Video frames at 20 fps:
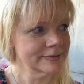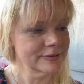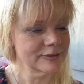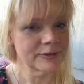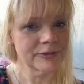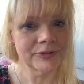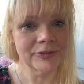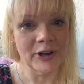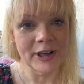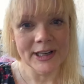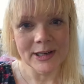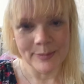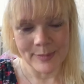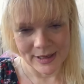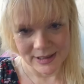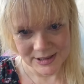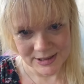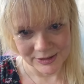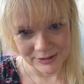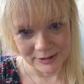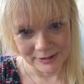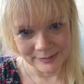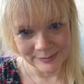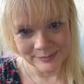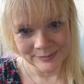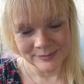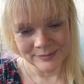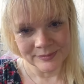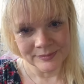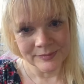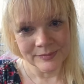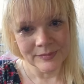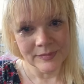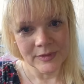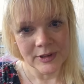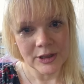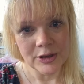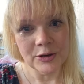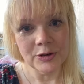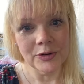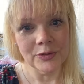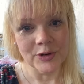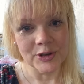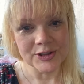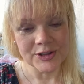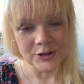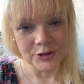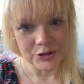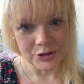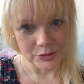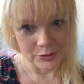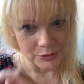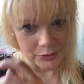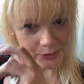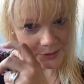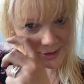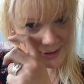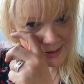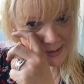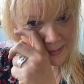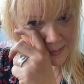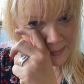fundamental universal truths